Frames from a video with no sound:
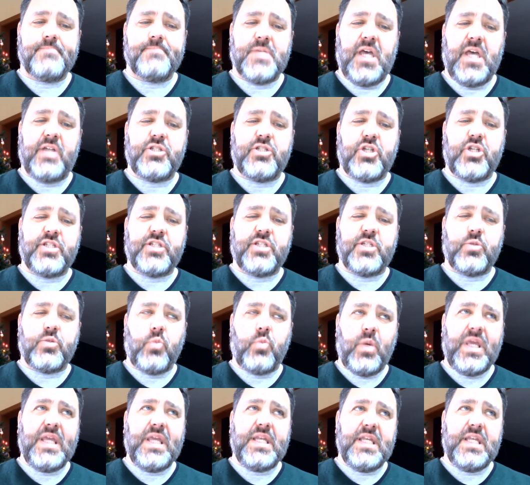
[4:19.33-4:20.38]
And just as
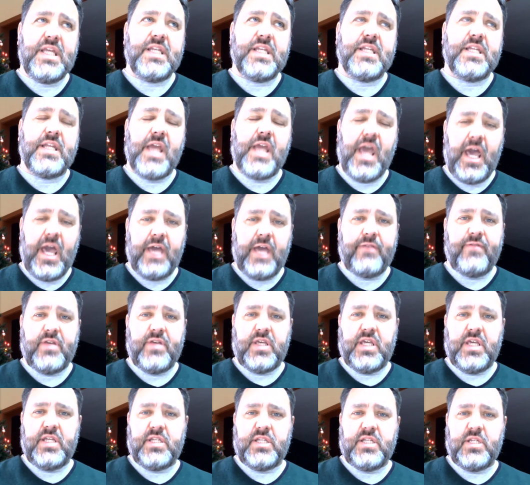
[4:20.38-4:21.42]
we need an
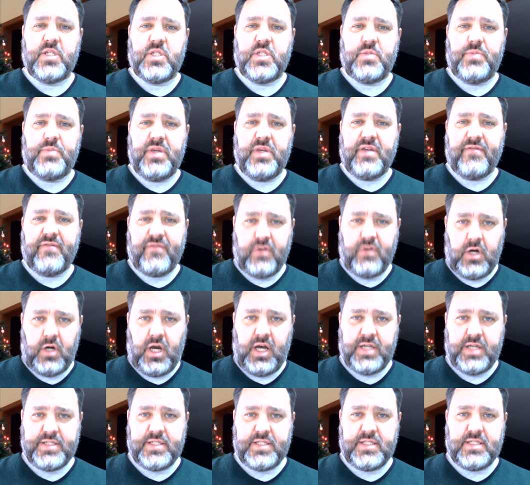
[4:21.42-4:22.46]
advocate to speak for
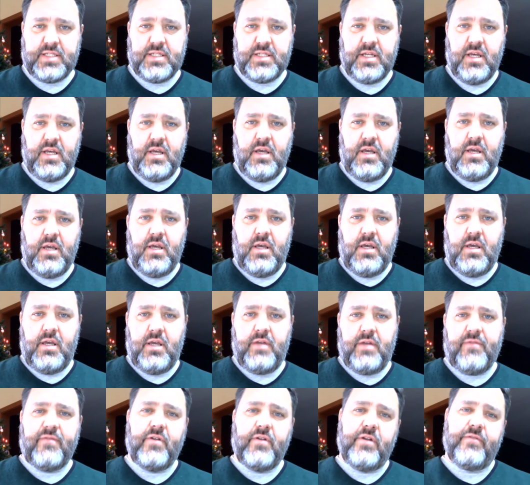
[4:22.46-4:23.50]
us
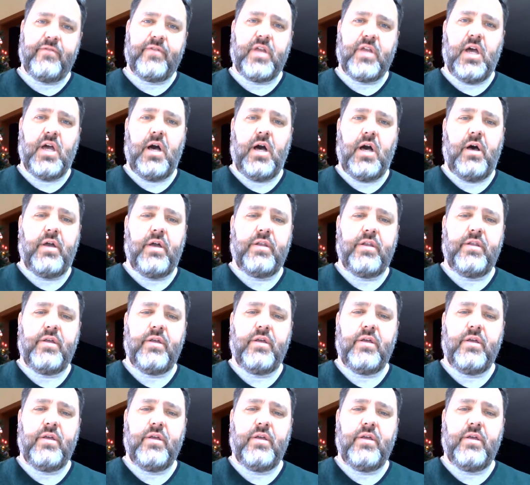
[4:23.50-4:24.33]
in front of God,